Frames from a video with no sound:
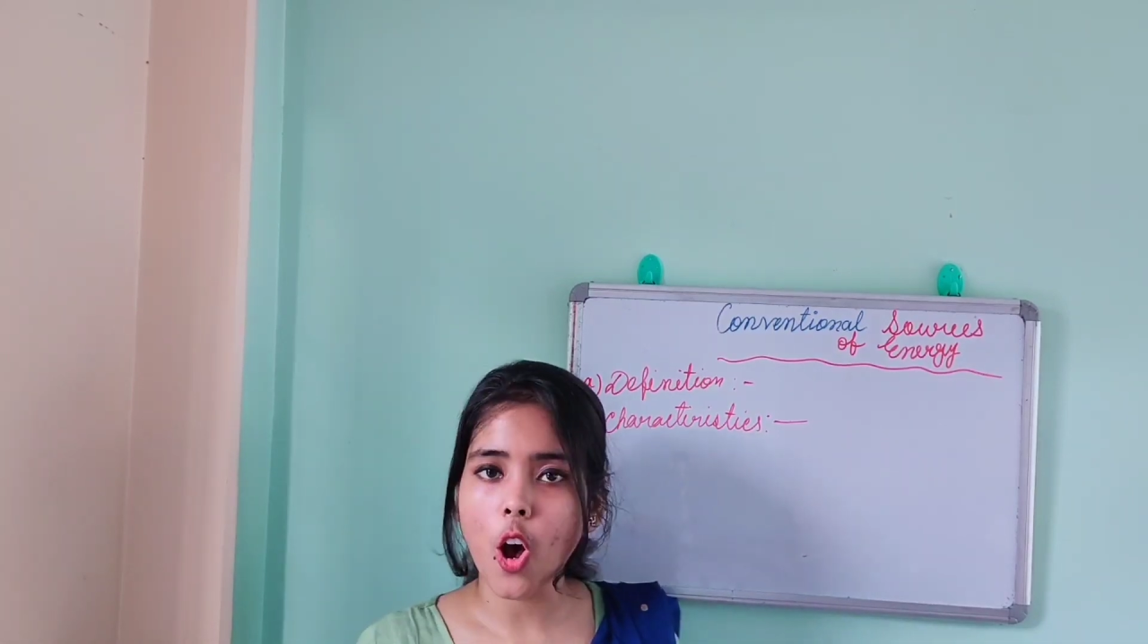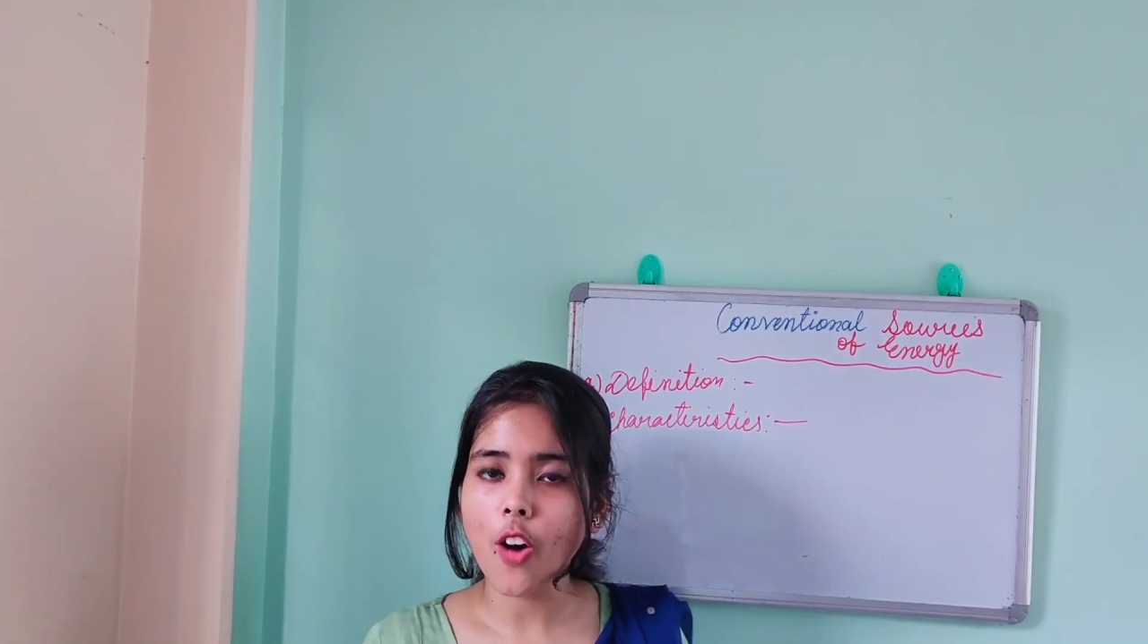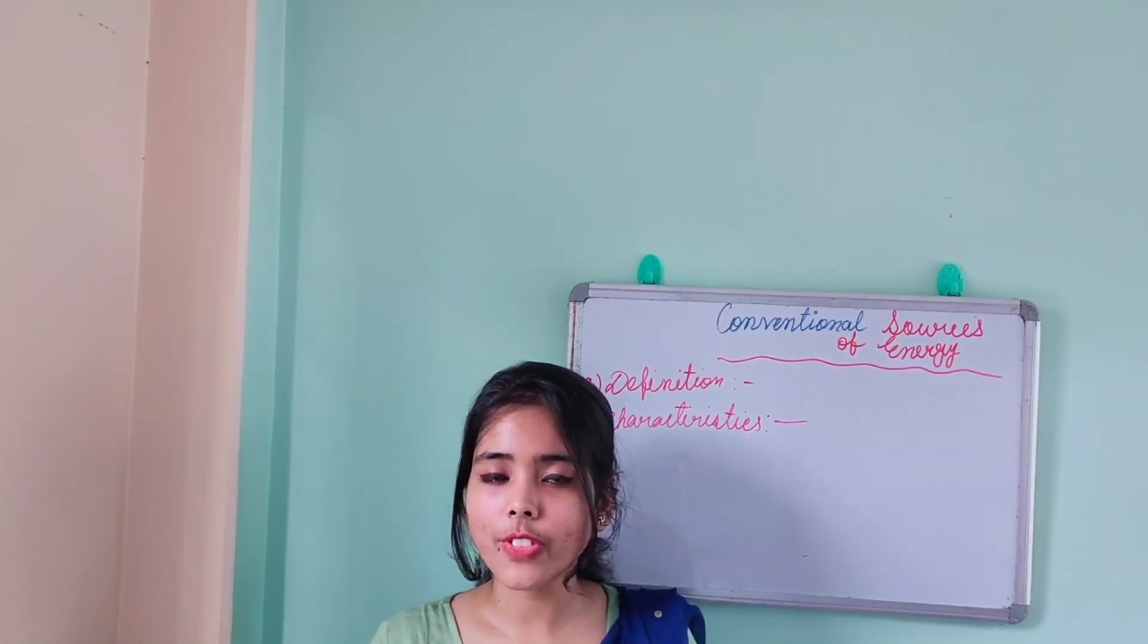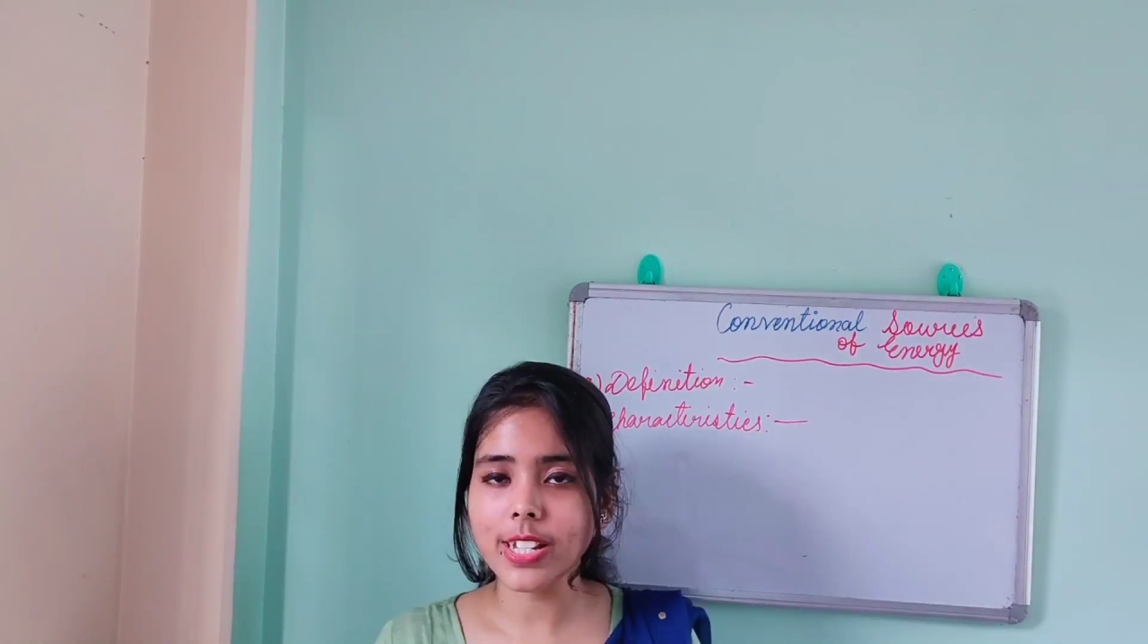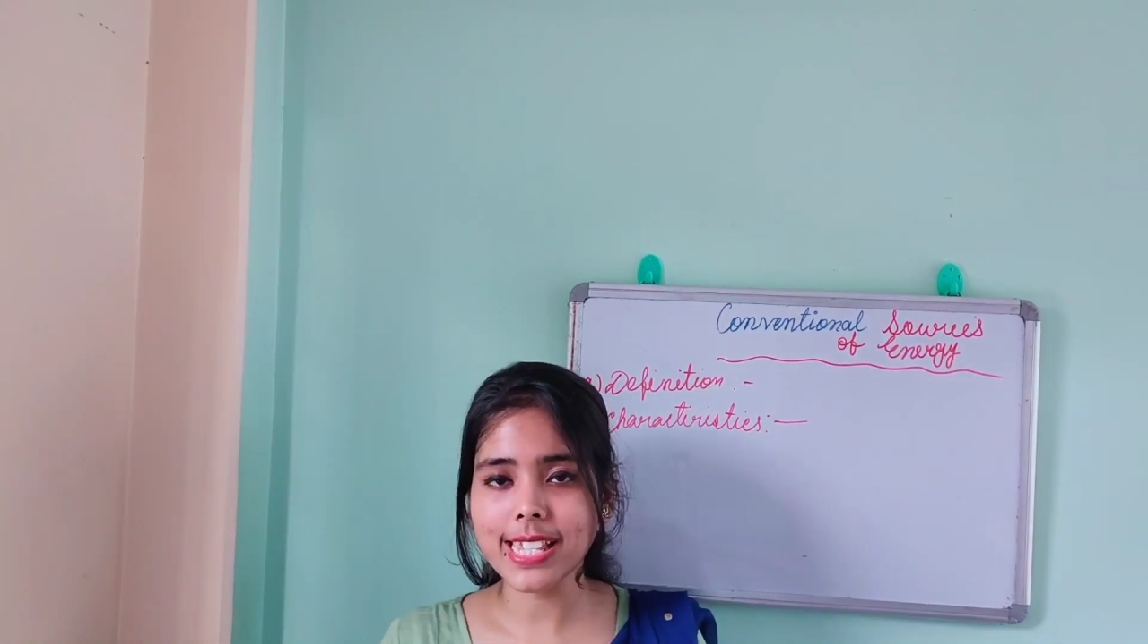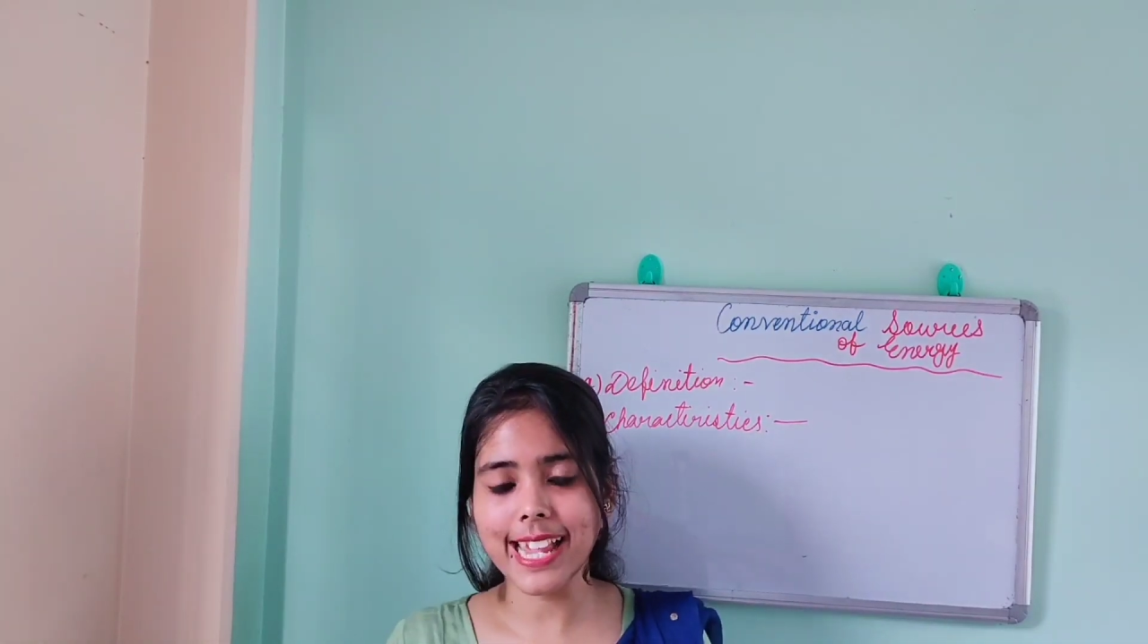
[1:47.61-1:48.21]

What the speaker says: of this